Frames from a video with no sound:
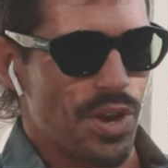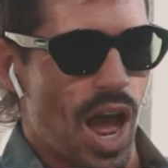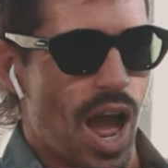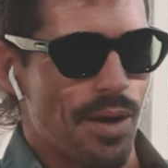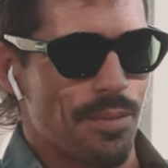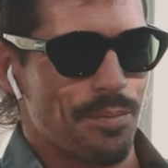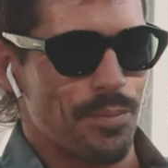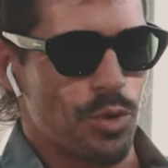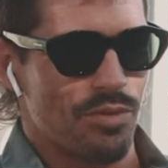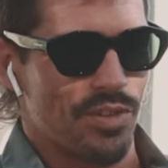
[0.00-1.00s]
not
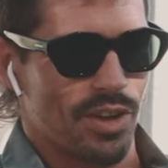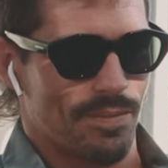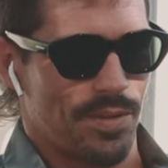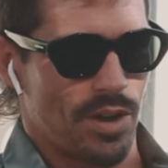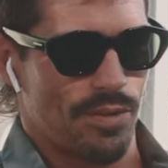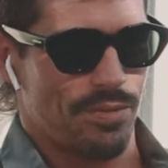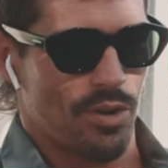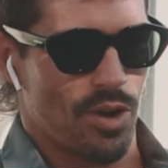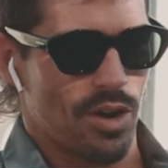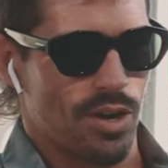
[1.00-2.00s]
oh, moving very
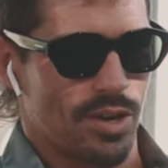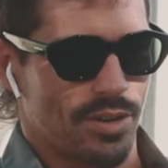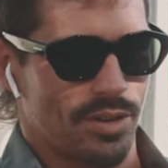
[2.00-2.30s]
far.